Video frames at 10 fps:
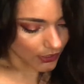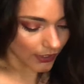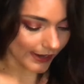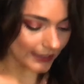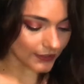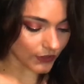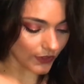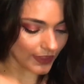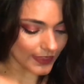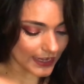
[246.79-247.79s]
All right, so
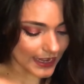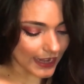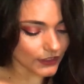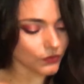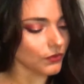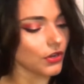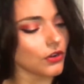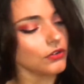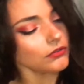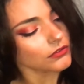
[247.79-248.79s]
then the next
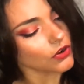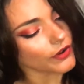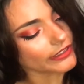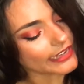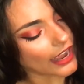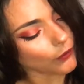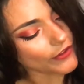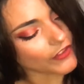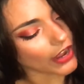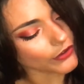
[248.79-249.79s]
row going down,
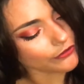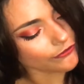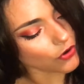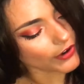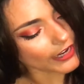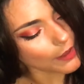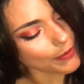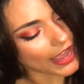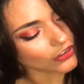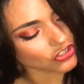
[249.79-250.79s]
we've got Euphoria,
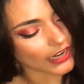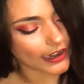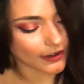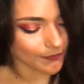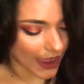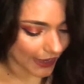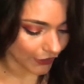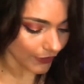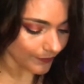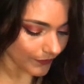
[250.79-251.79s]
Passion, and
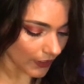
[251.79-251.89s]
Admire.